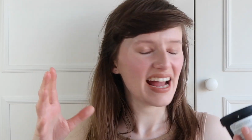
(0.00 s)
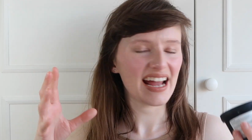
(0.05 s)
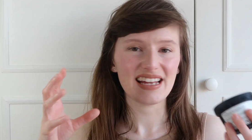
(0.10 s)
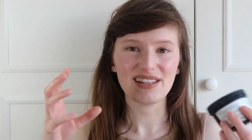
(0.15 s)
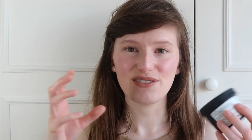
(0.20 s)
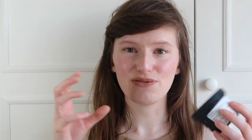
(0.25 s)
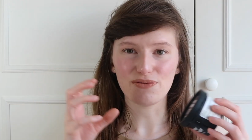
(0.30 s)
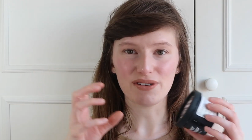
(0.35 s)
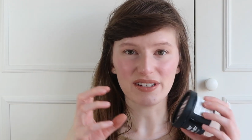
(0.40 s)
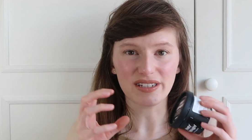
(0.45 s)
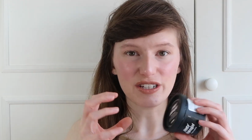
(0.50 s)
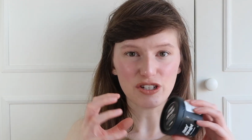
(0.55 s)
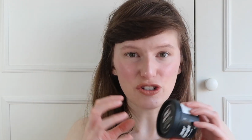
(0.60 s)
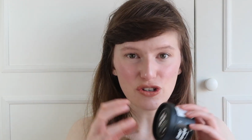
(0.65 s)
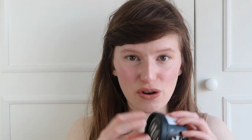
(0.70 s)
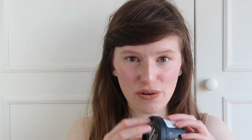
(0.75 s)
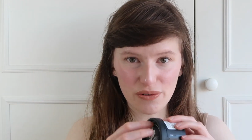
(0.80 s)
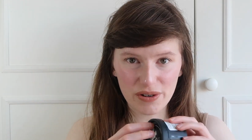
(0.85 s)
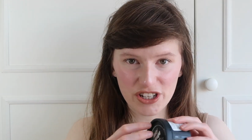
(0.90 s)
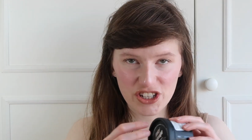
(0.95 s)
It's really
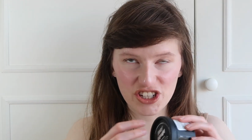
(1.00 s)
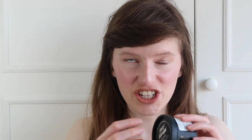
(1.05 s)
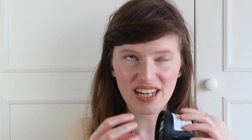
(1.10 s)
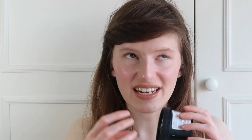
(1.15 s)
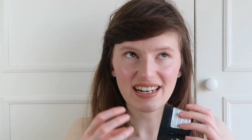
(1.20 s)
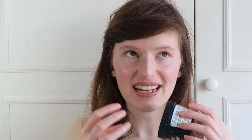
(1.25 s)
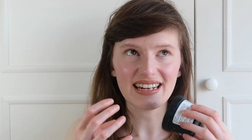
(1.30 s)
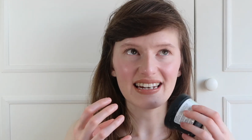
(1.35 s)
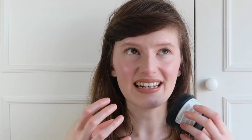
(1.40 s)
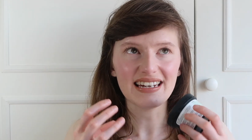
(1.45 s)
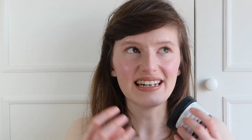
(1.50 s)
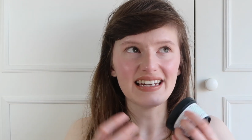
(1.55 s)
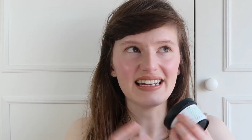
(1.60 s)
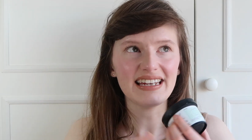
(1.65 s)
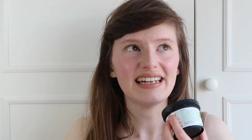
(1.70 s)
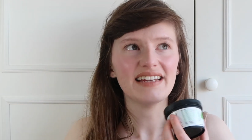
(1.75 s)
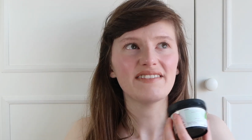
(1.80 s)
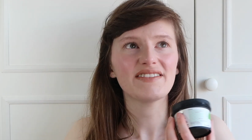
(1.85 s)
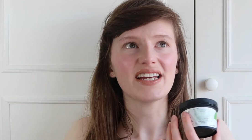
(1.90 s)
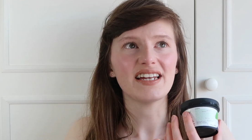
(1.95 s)
nourishing, it
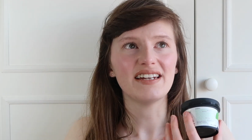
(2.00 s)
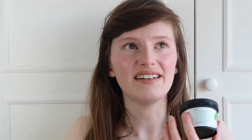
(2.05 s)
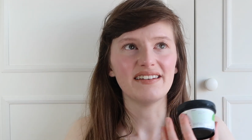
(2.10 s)
leaves a